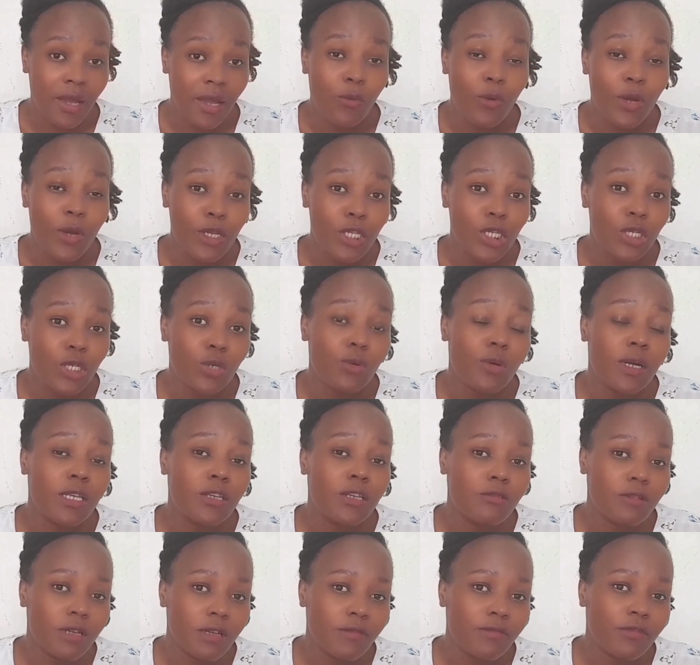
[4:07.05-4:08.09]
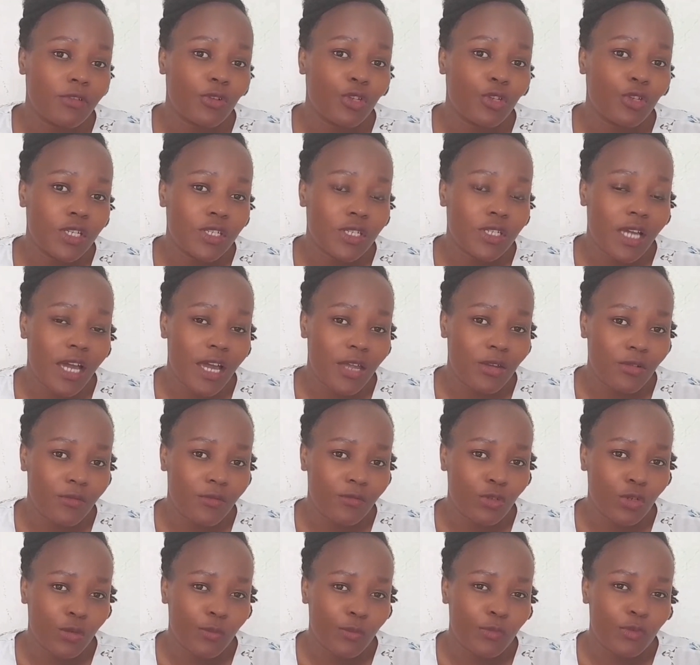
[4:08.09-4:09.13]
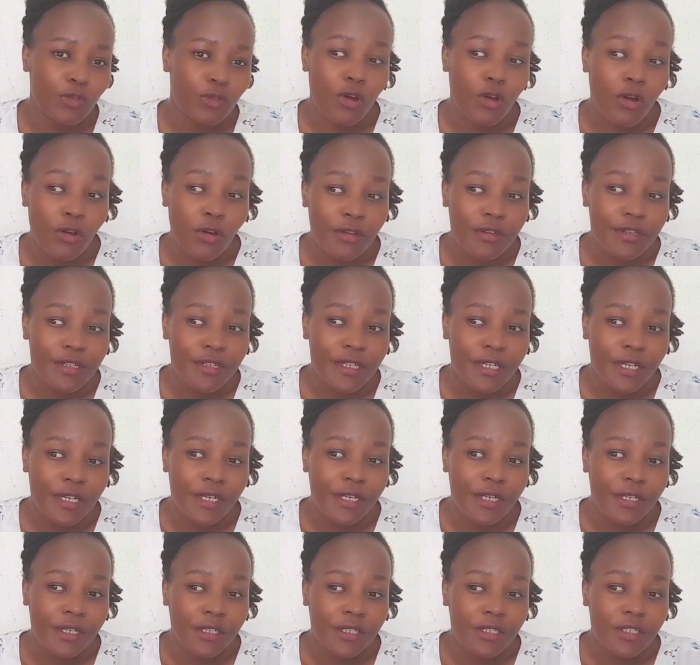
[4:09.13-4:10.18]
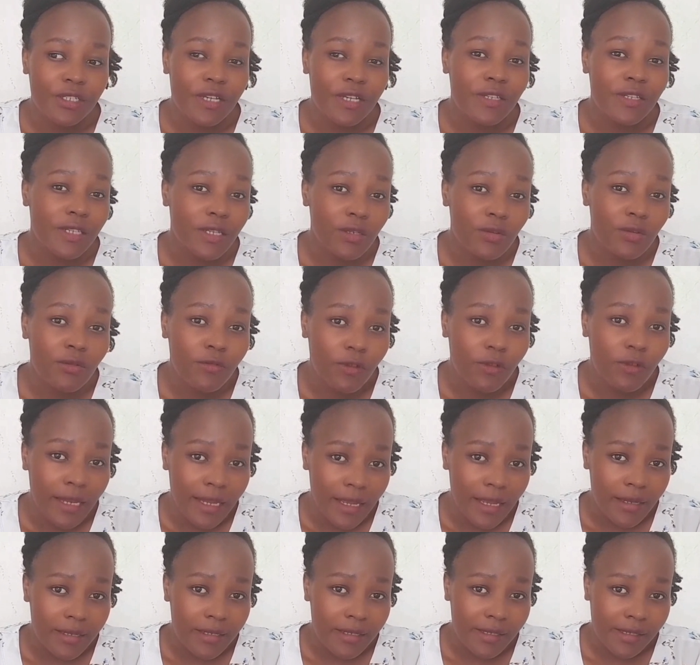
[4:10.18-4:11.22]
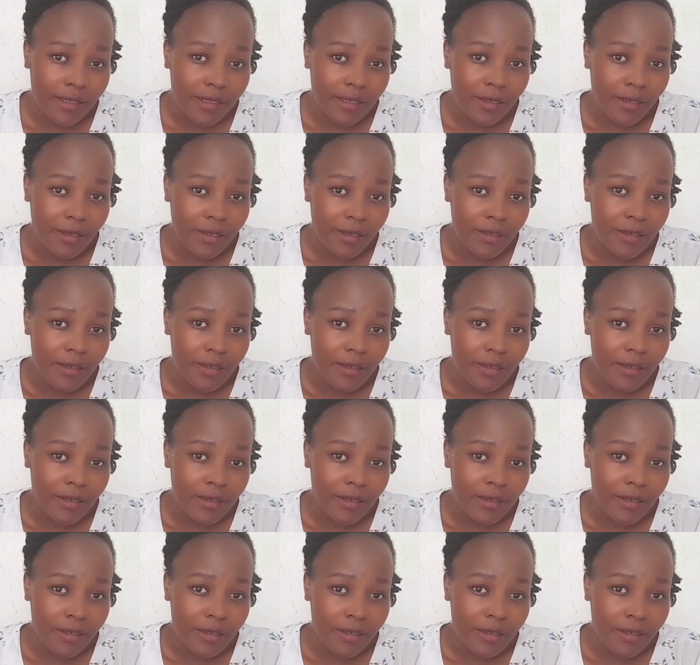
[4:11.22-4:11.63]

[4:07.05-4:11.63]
when you are looking for this kind of job, don't just settle for less.